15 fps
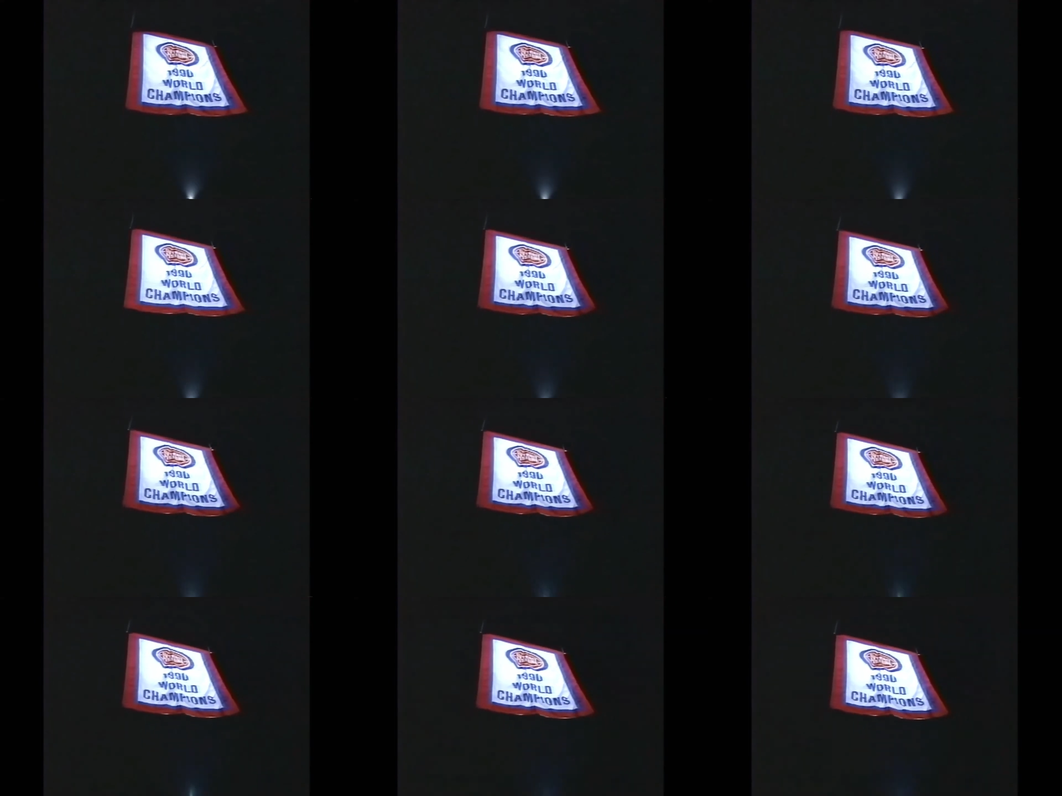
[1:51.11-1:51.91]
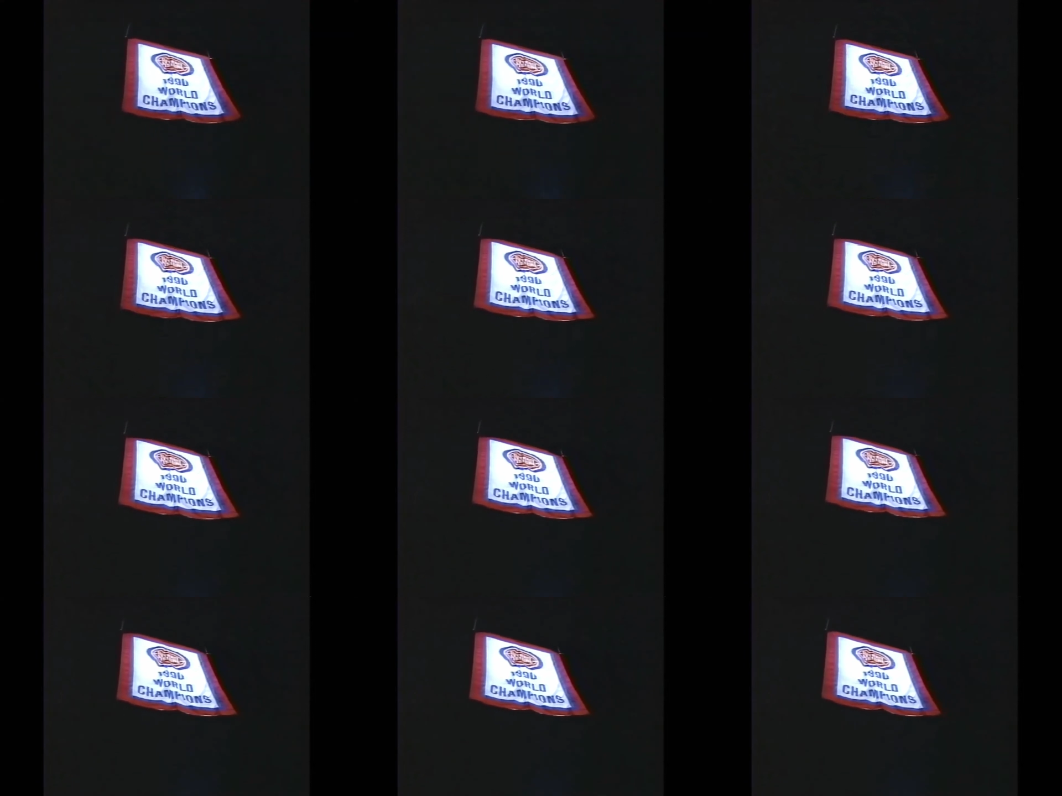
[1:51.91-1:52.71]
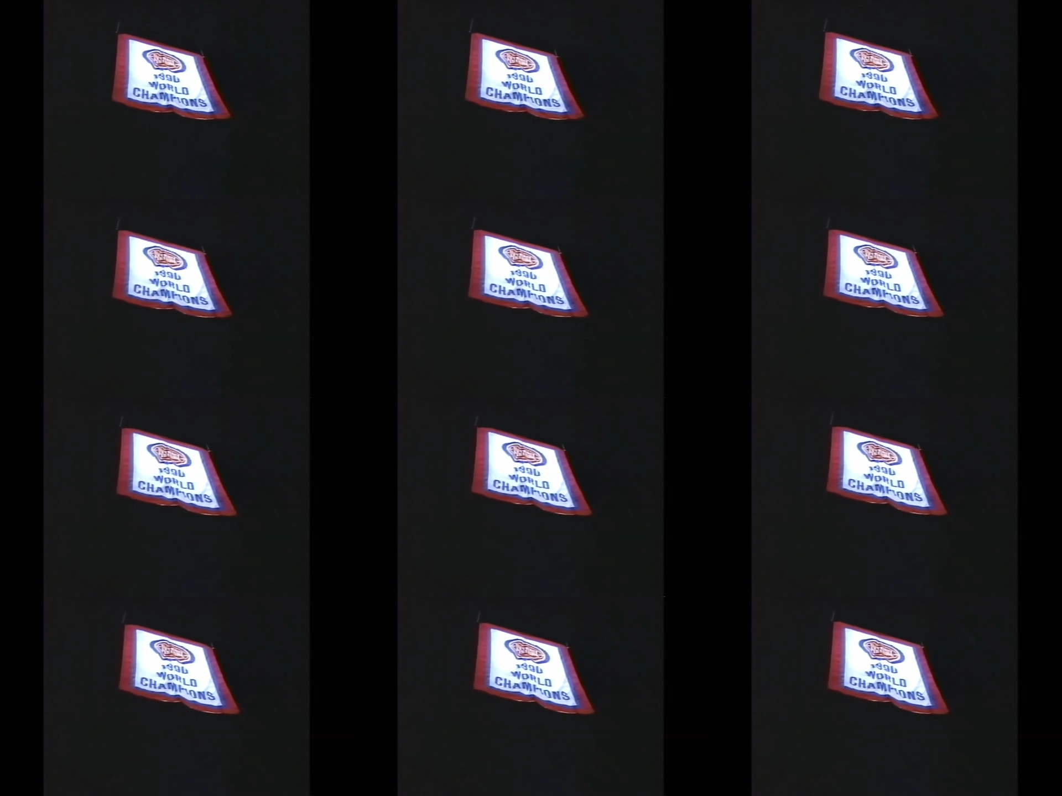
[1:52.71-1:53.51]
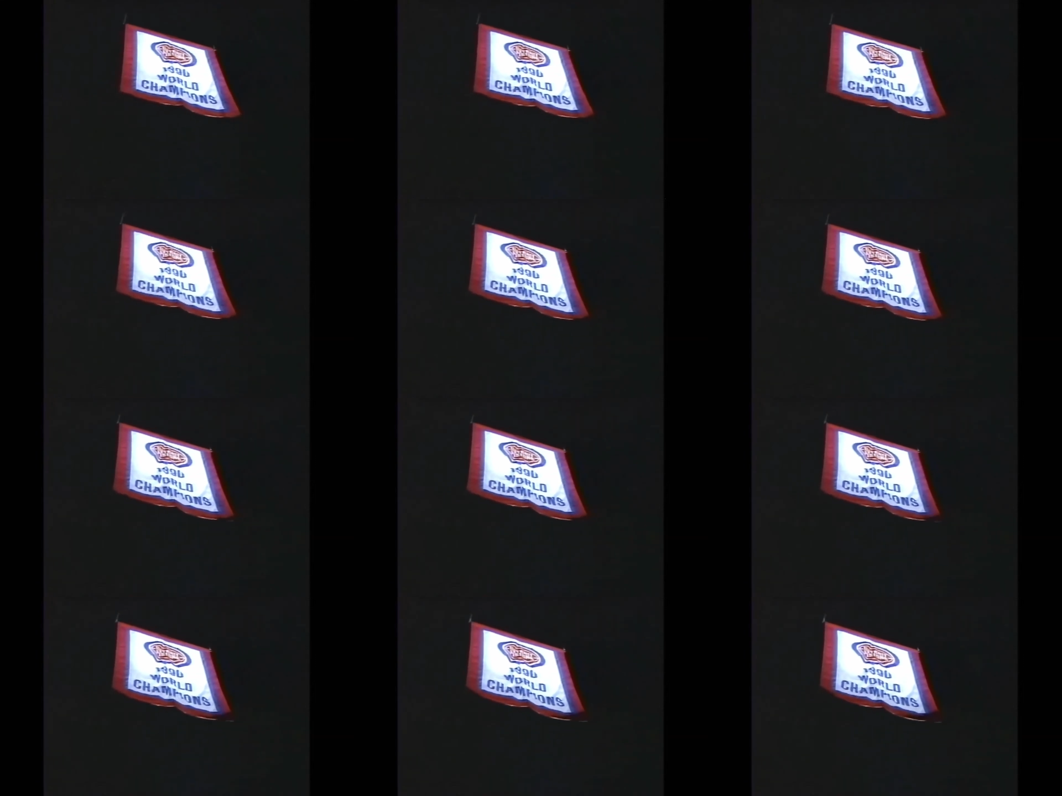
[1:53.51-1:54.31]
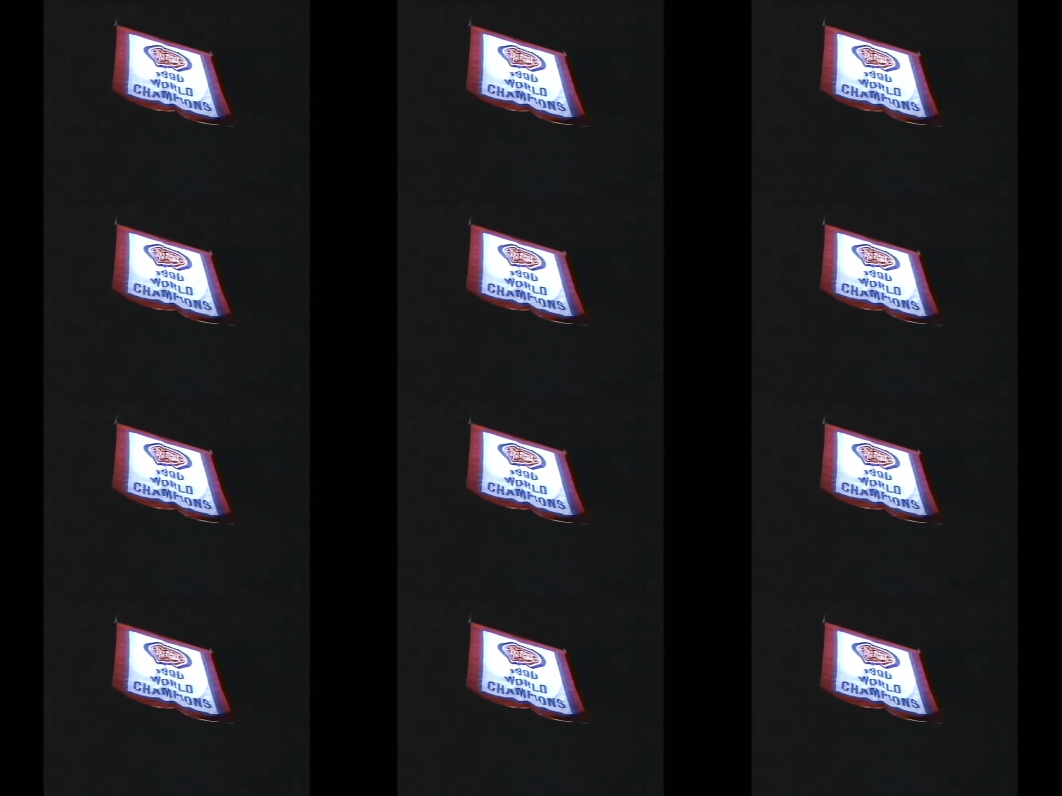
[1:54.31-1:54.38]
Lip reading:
No face is visible, so there are no lips to read.